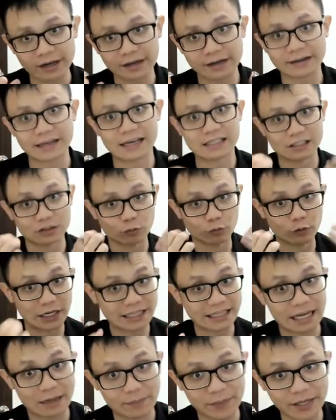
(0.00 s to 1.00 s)
there's
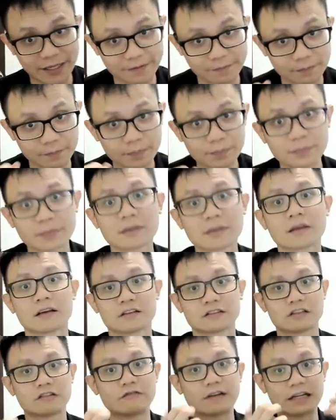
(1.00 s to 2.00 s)
vitamin.
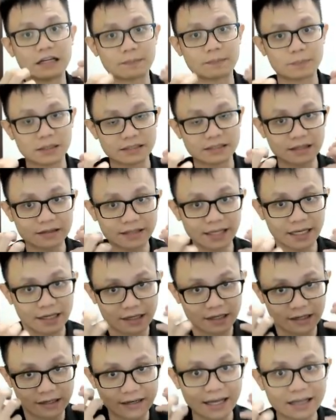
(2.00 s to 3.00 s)
So when the person take the
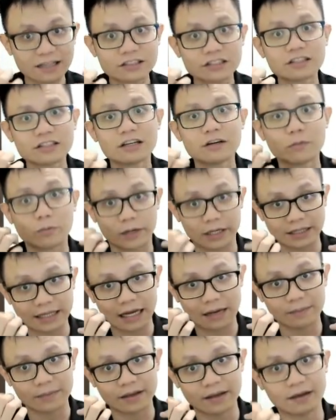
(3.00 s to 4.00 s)
natural
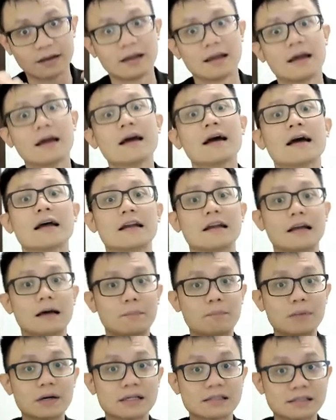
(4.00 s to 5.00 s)
vitamin, the
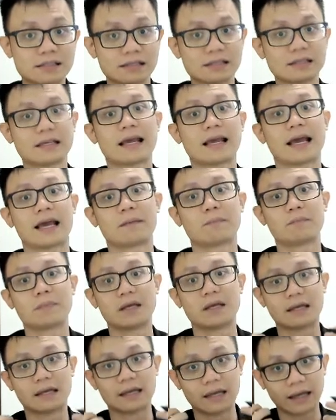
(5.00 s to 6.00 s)
person can
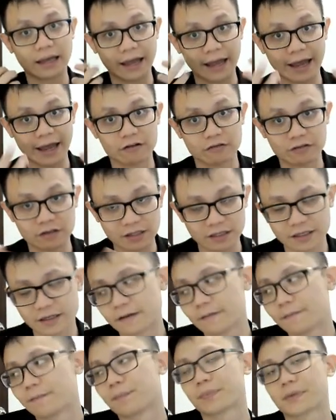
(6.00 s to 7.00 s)
be healthier.
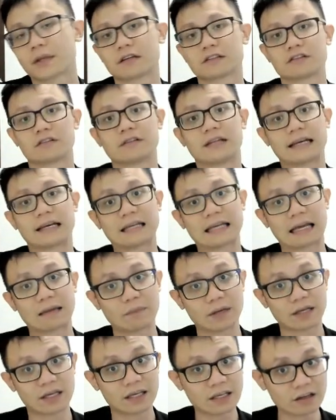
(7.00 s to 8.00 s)
So that can be
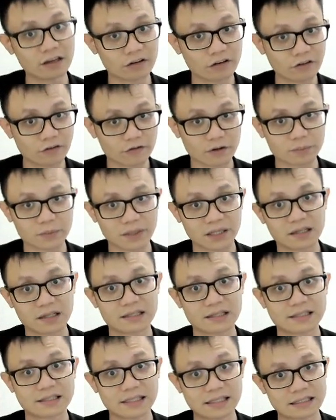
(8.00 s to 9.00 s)
healed from the
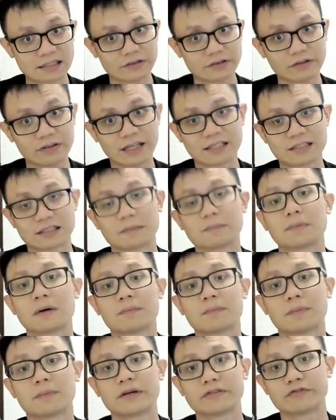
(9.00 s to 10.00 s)
disease. So that's a
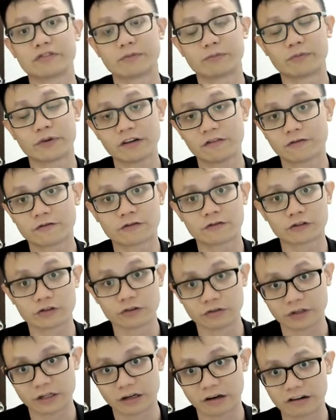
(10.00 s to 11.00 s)
purpose we bring food to
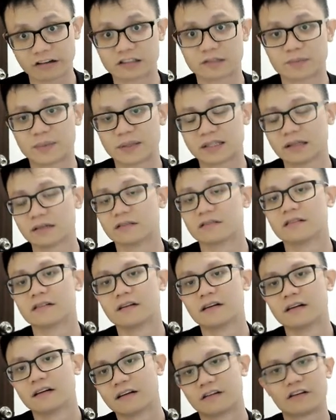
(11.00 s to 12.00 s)
the hospital,
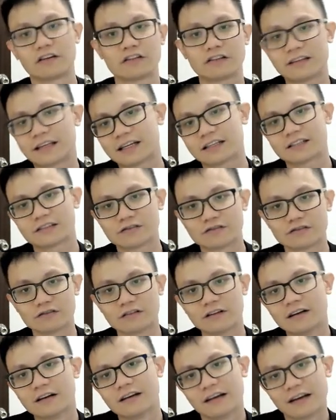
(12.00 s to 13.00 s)
not just to
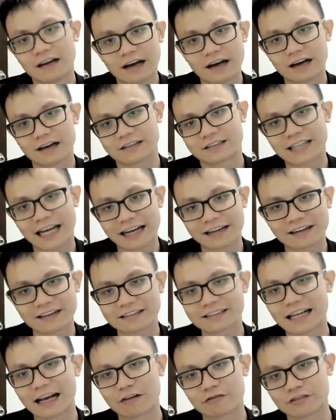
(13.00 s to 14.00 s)
a Chinese
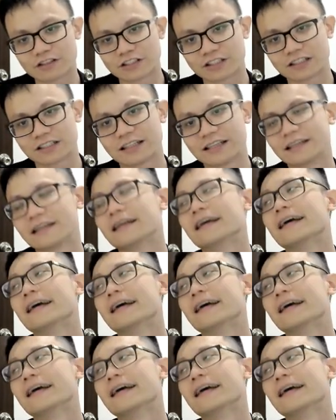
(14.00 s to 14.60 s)
culture thing.